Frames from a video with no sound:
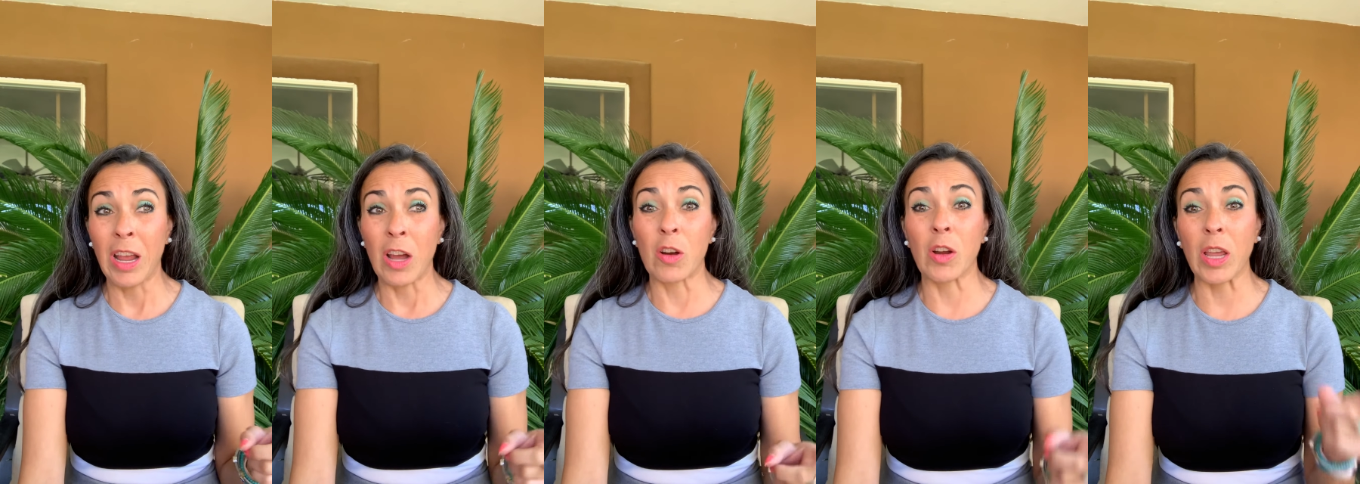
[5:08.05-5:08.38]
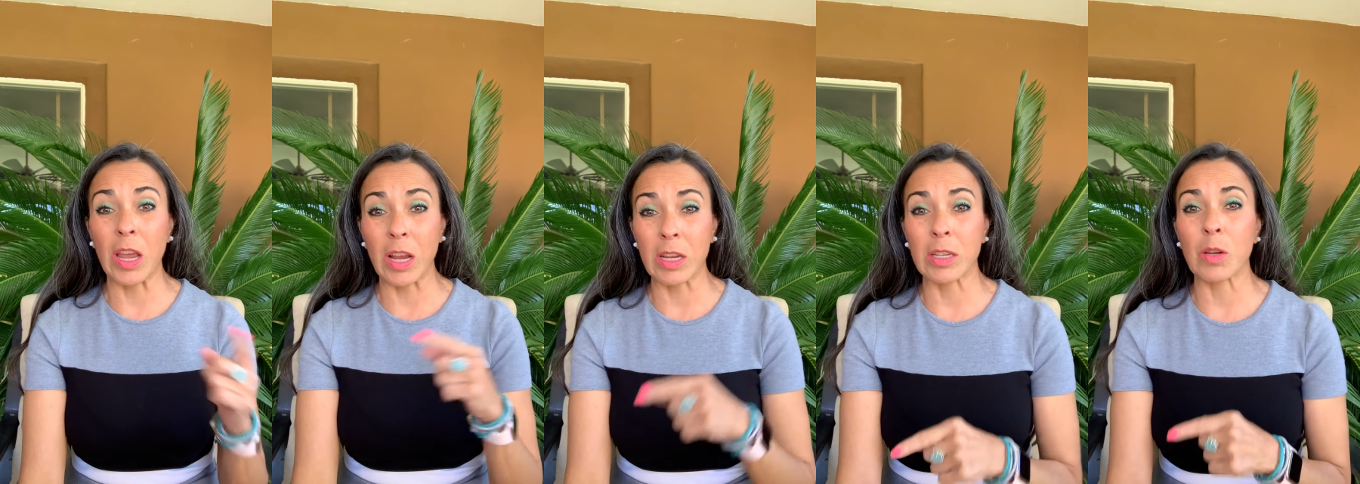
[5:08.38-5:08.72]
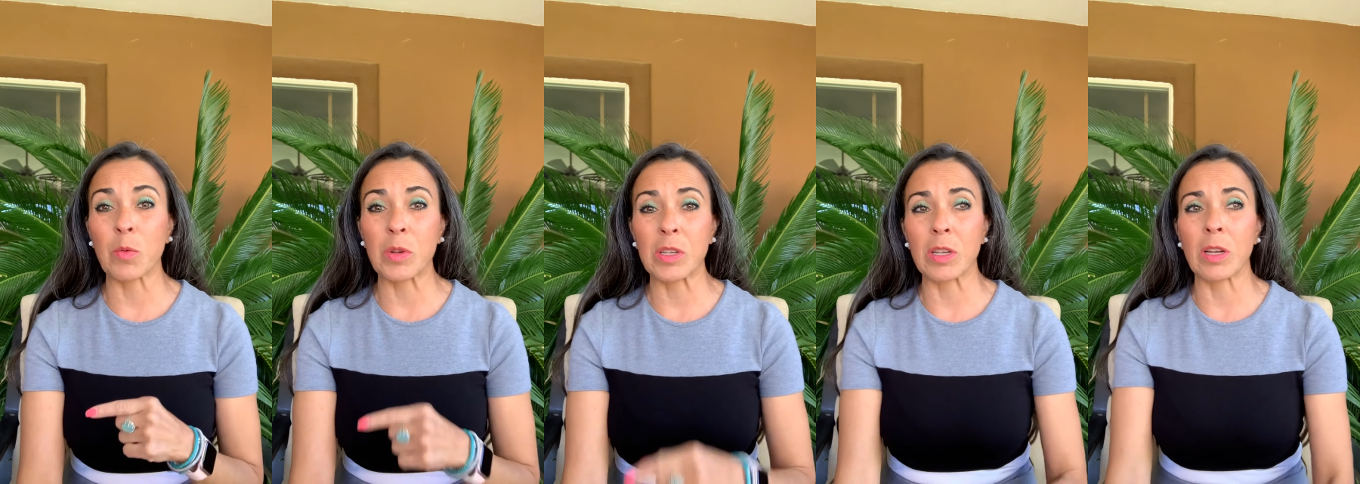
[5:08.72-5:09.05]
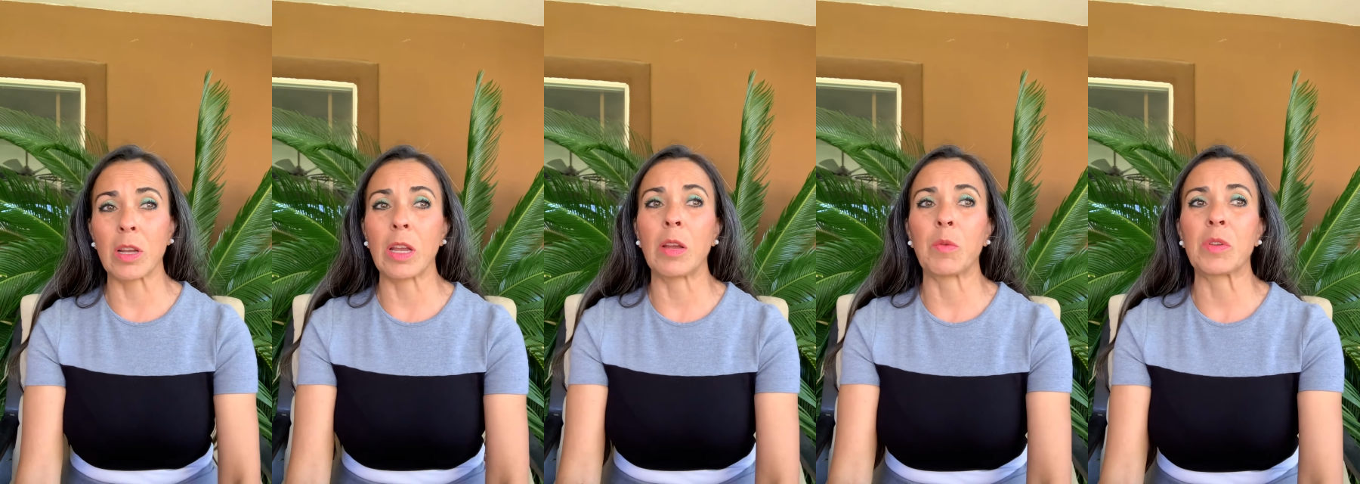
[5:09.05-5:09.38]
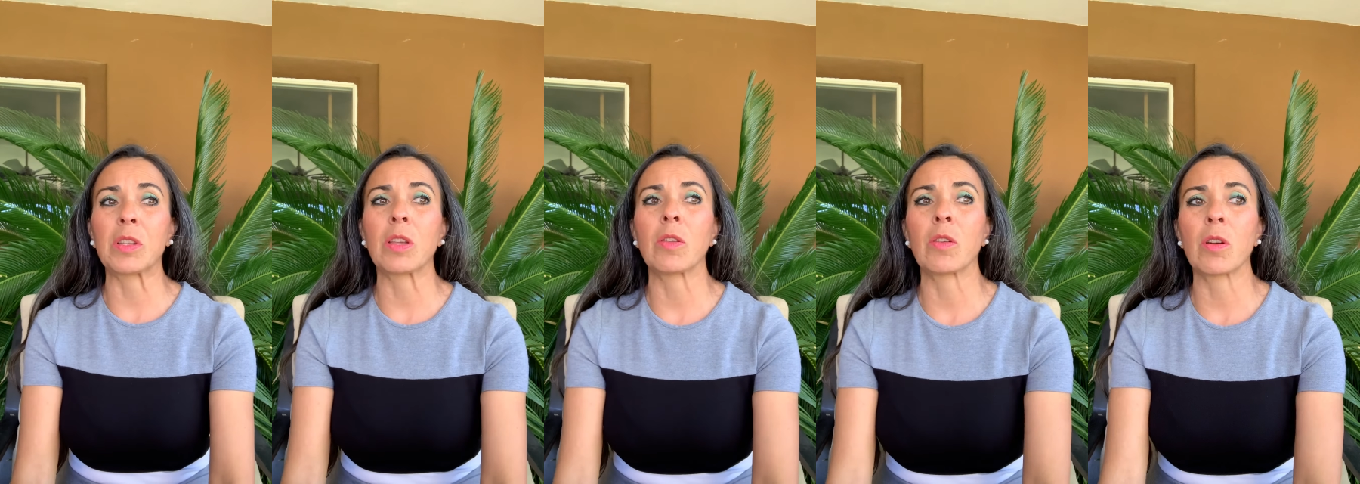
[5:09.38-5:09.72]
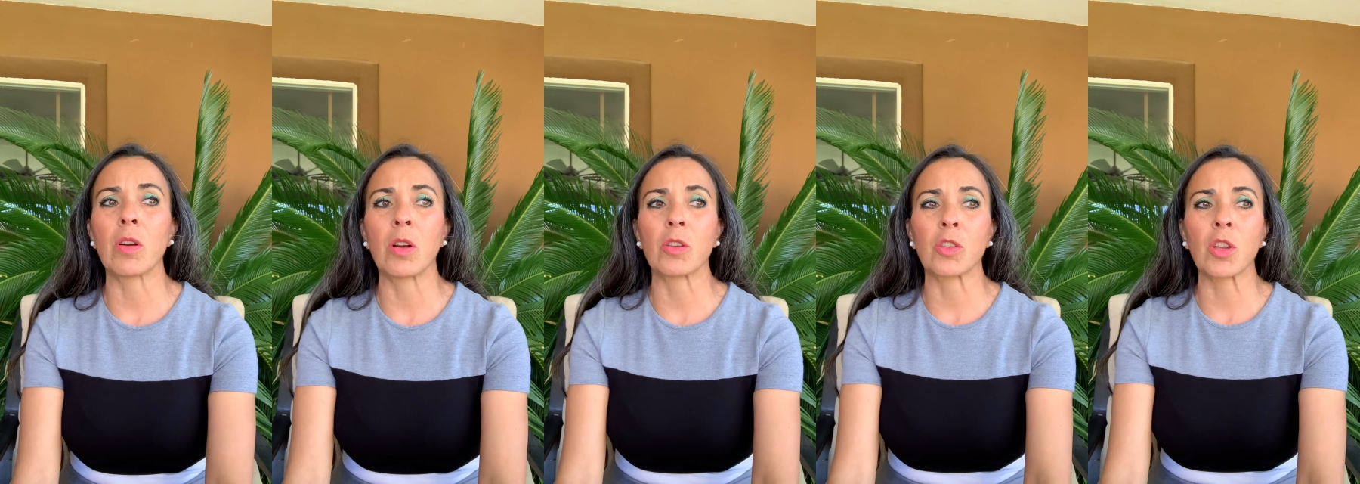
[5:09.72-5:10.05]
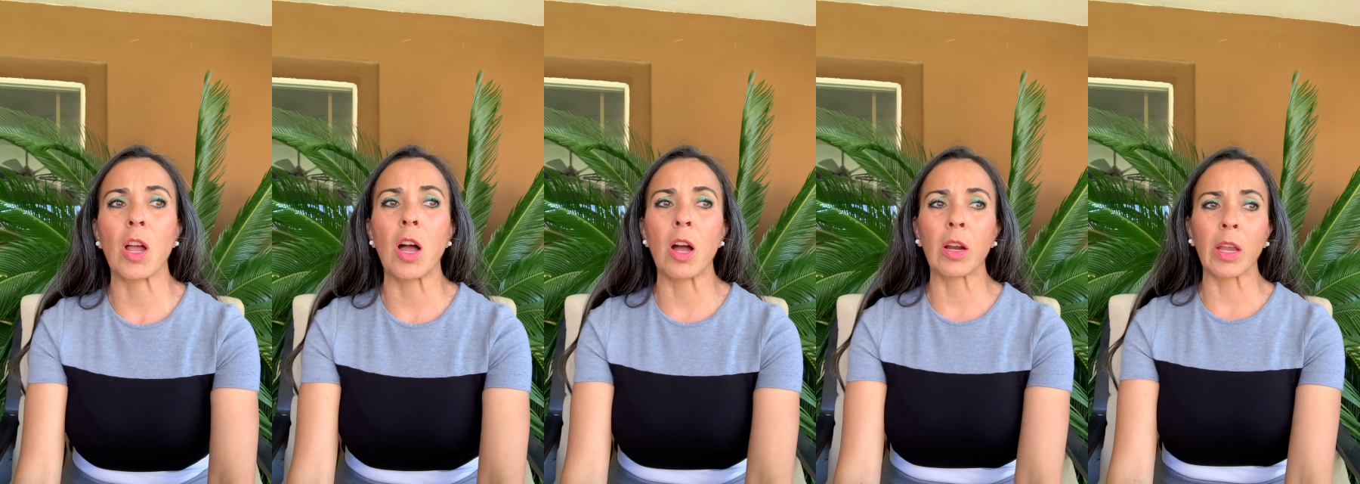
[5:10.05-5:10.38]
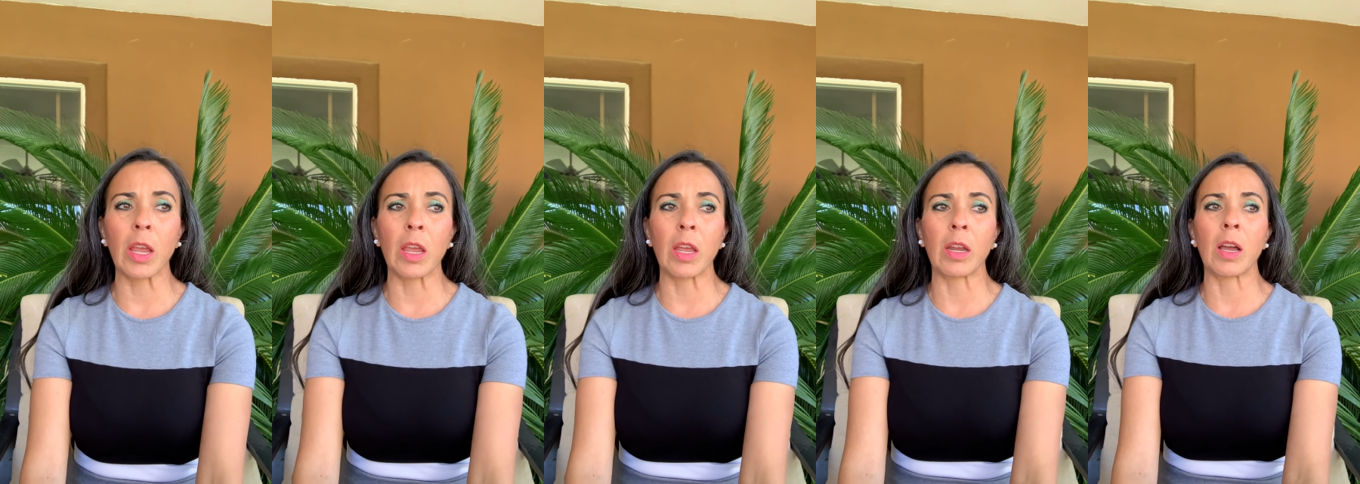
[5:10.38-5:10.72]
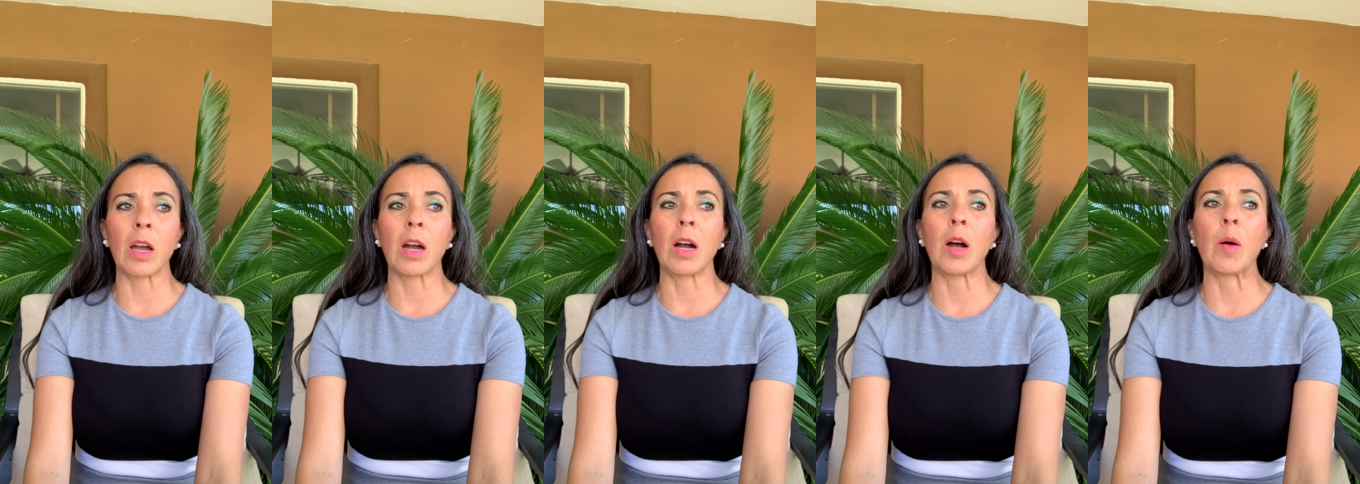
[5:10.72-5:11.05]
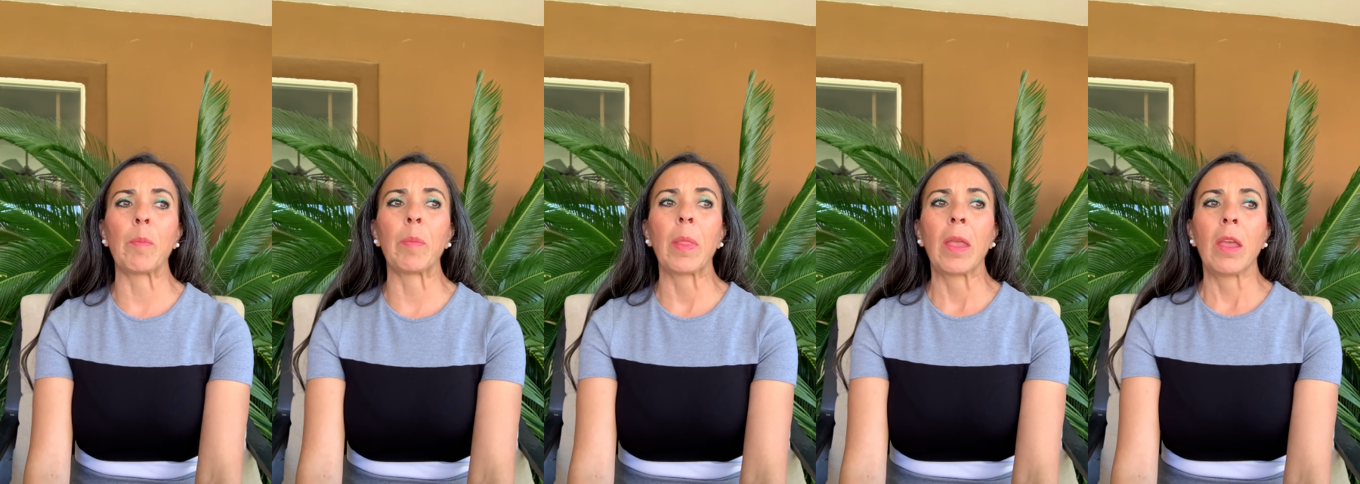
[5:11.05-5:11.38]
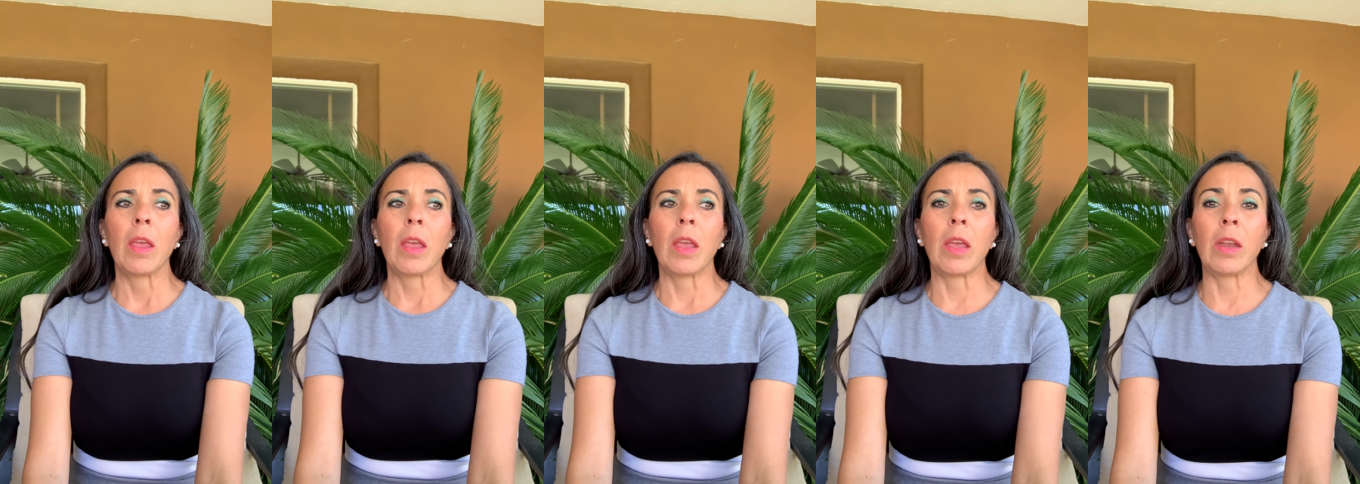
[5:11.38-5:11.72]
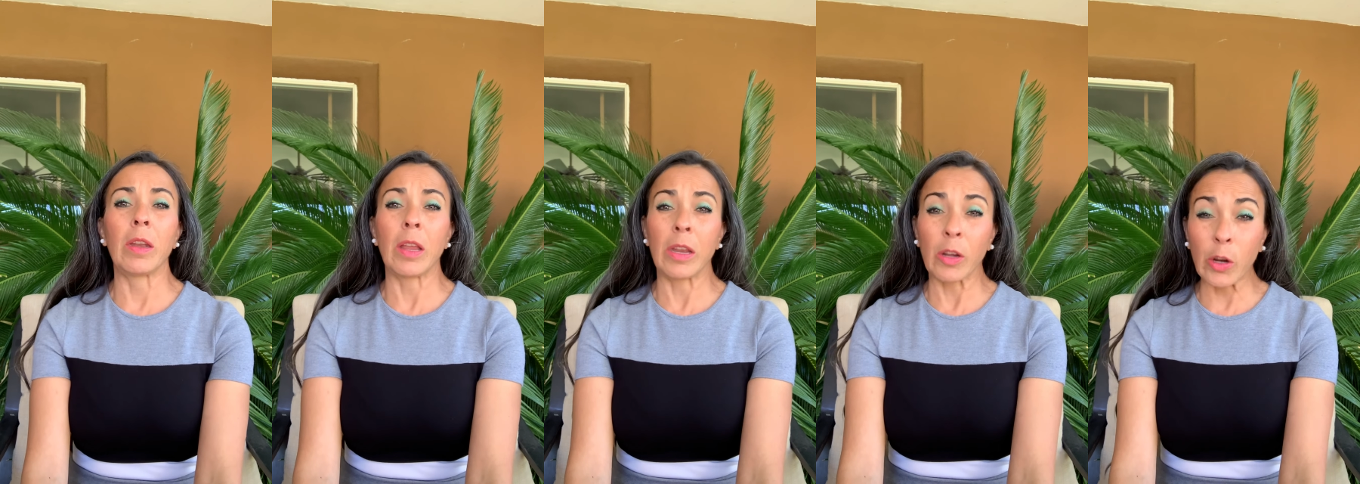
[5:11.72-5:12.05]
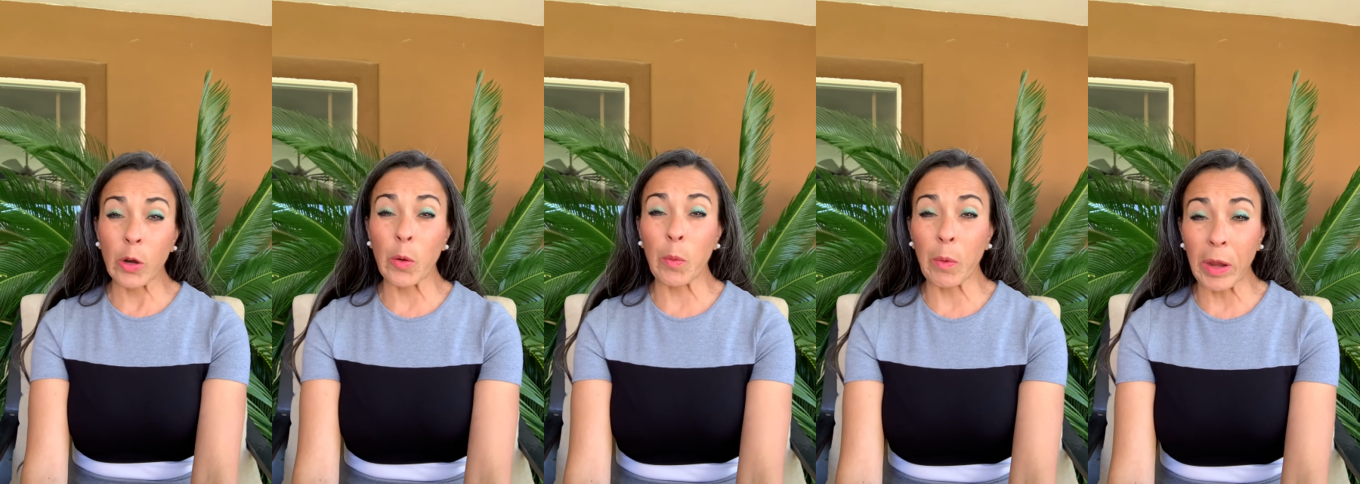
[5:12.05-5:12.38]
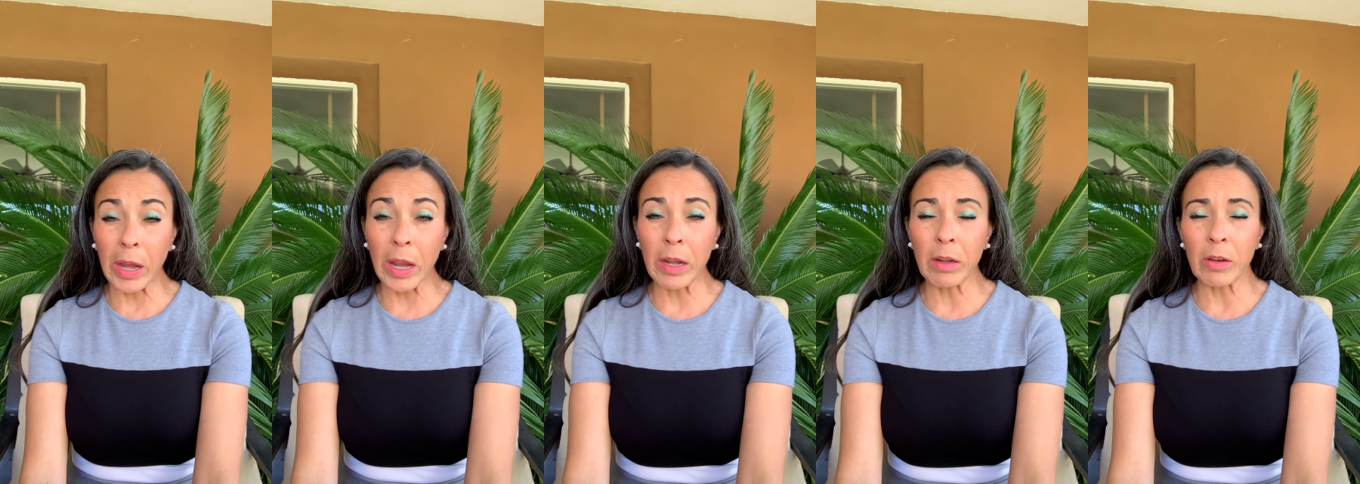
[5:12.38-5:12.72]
okay, because it was either a song in Korean.